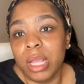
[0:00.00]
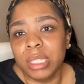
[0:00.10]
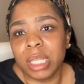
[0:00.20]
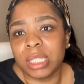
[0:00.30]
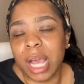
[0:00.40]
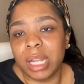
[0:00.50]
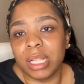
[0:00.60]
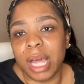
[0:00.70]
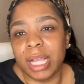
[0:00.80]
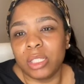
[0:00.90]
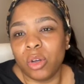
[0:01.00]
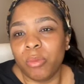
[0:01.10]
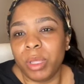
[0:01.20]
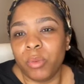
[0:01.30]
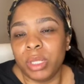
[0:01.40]
just kind of like told
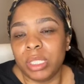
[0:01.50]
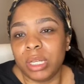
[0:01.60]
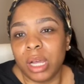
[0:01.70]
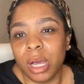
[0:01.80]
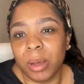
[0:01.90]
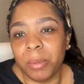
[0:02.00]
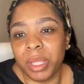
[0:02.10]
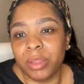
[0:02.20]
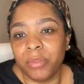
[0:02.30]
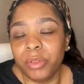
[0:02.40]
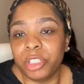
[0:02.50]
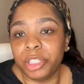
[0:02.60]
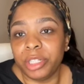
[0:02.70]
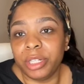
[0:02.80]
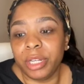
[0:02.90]
me what's to come in the
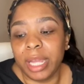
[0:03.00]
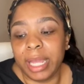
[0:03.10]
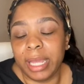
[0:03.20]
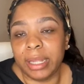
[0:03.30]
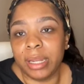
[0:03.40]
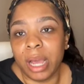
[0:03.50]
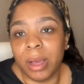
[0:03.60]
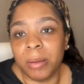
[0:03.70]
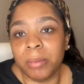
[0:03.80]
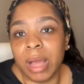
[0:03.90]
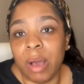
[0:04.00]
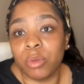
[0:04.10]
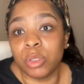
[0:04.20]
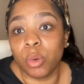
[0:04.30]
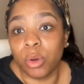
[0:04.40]
future, and I
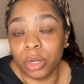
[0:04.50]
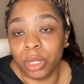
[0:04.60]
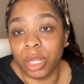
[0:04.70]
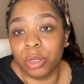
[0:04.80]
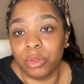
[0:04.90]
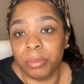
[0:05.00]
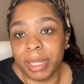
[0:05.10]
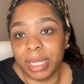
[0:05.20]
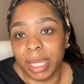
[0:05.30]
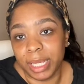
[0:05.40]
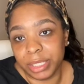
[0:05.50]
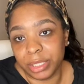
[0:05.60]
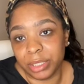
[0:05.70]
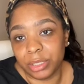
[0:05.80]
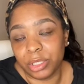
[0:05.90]
was ordered a new
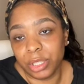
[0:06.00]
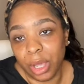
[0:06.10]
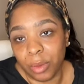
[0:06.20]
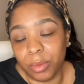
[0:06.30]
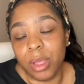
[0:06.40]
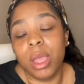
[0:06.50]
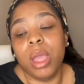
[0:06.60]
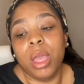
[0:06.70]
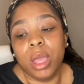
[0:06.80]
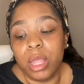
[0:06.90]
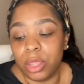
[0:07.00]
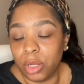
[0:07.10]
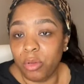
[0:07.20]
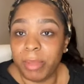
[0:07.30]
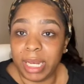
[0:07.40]
medication. So the
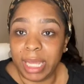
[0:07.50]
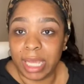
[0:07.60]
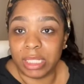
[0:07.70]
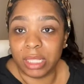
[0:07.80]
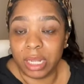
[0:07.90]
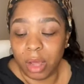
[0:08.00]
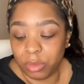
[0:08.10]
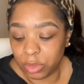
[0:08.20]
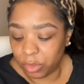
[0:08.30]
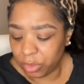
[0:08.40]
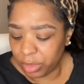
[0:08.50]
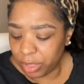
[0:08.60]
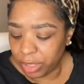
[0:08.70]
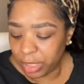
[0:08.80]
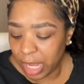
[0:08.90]
new medication that I was
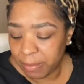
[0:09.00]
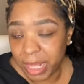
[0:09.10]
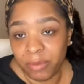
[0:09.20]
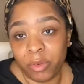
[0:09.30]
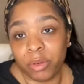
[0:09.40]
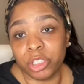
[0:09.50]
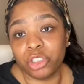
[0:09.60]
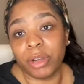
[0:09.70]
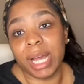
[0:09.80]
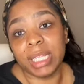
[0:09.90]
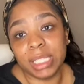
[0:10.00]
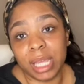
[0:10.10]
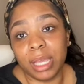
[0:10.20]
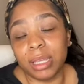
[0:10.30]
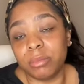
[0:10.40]
ordered, I'm not even going to try to
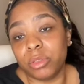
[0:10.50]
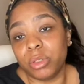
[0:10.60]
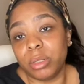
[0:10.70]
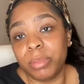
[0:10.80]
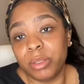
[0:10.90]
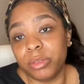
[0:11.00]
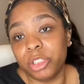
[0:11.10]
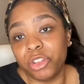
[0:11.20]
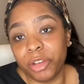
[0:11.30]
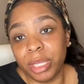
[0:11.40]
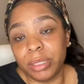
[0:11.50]
say it, I'm just going to put it on the screen.